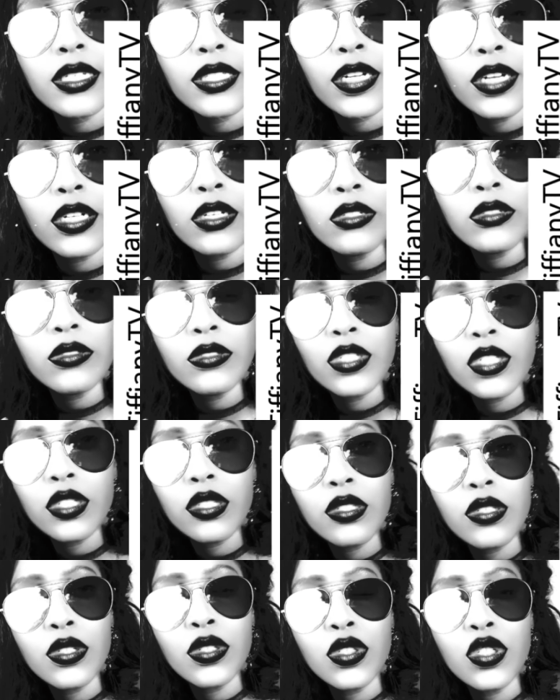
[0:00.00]
they're
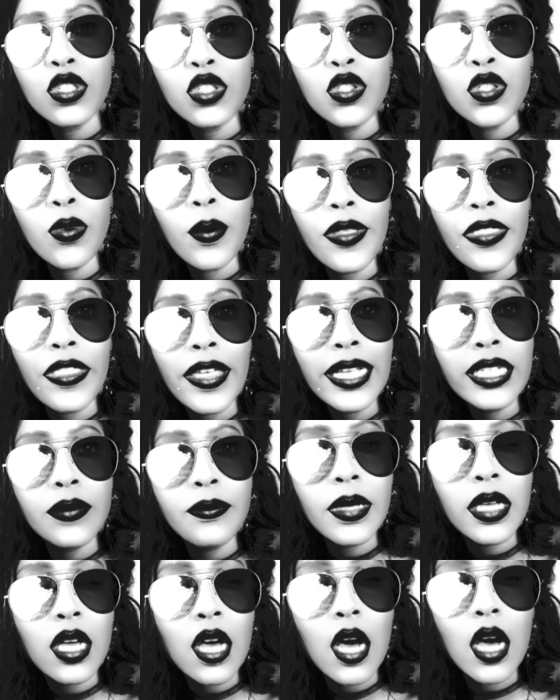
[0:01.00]
just doing things
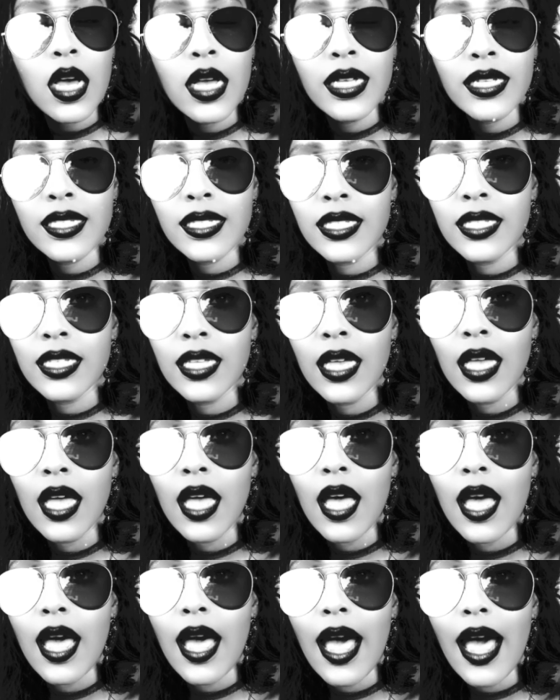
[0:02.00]
because,
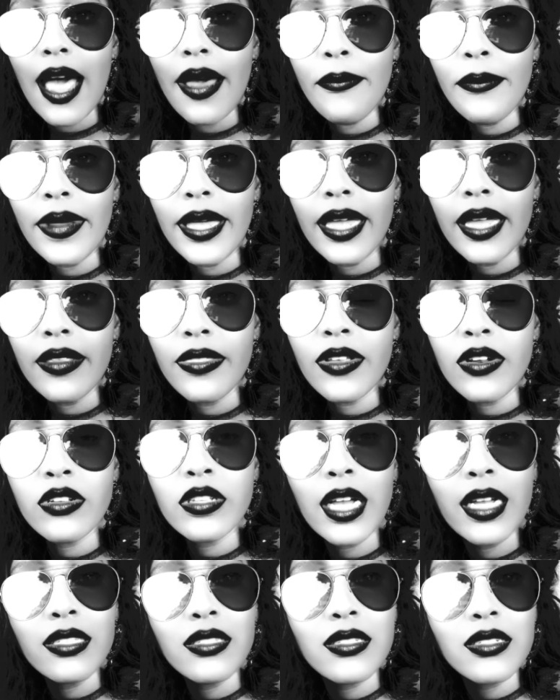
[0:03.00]
I mean, they're
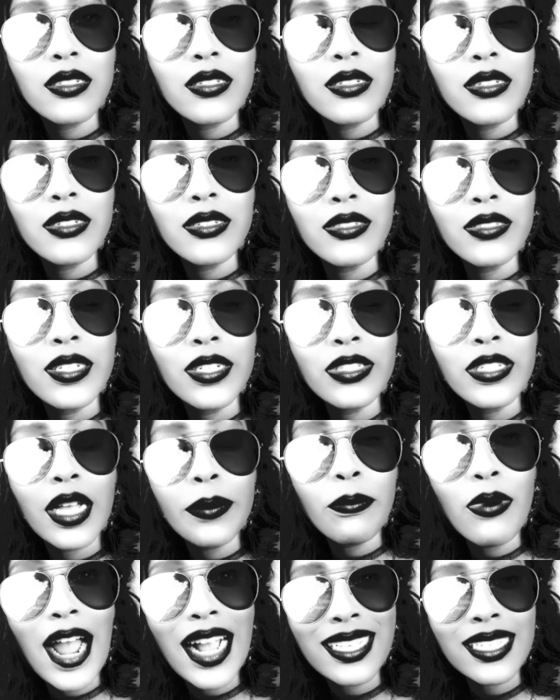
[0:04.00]

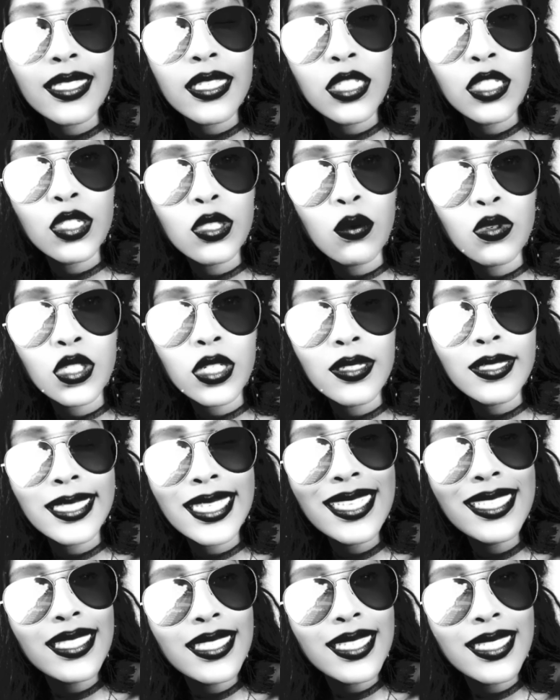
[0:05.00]
not practicing social
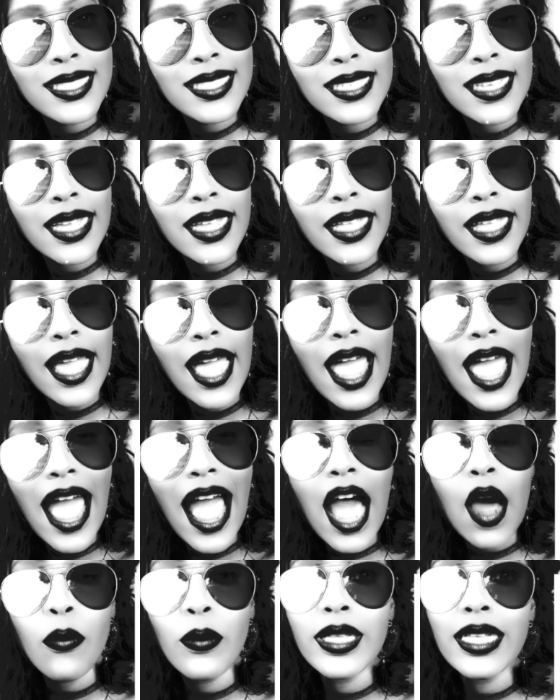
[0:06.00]
distancing,
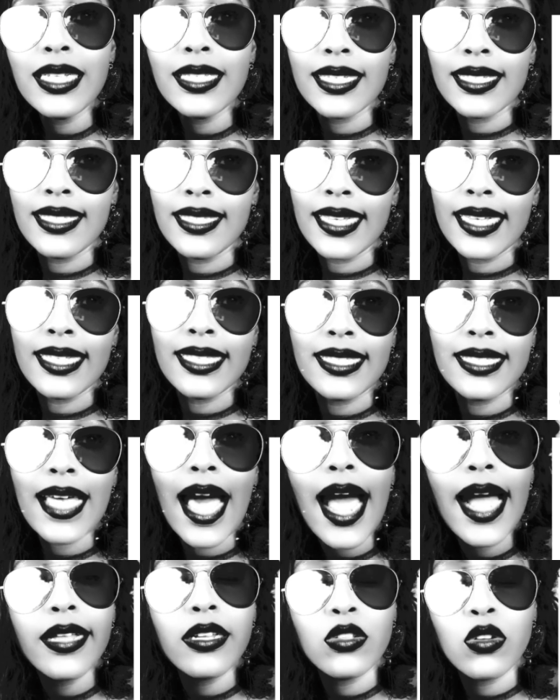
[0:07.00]
and we need to stay
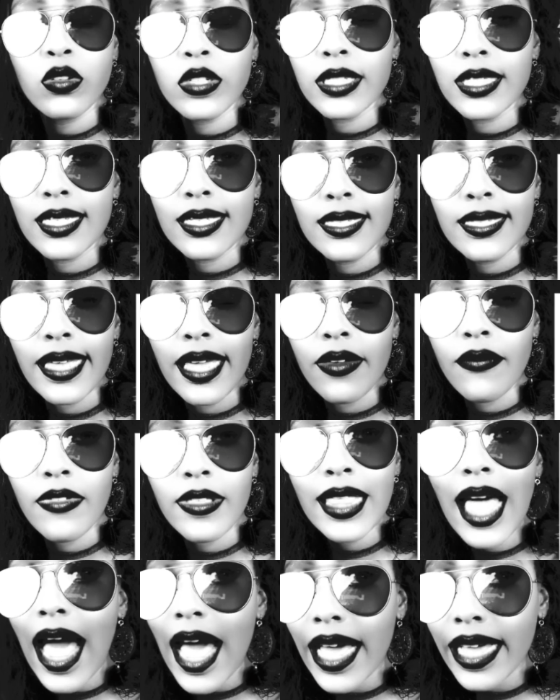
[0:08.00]
inside in order to save
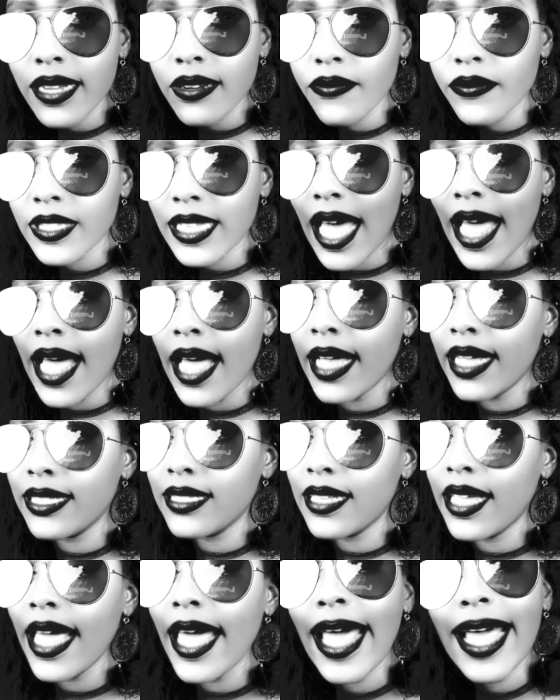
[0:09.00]
lives,
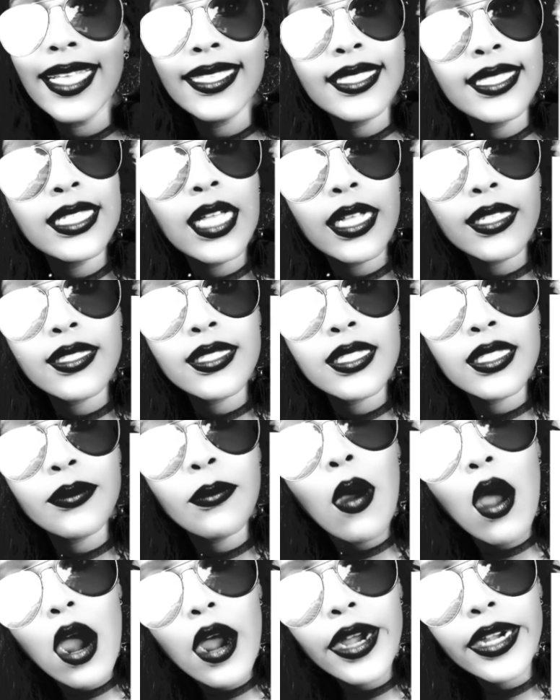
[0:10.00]
and it's not
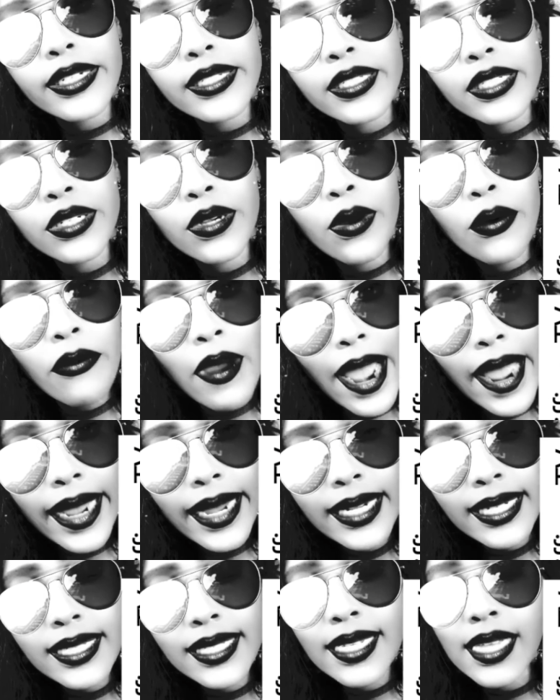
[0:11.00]
smart,
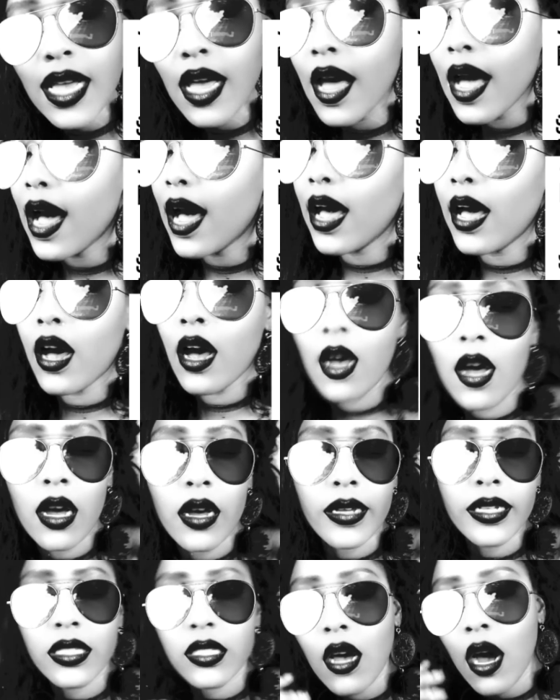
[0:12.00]
right?
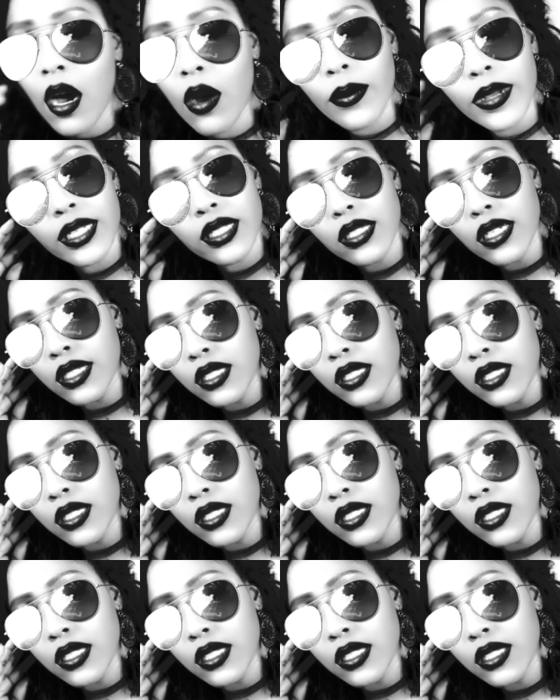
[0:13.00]
It's always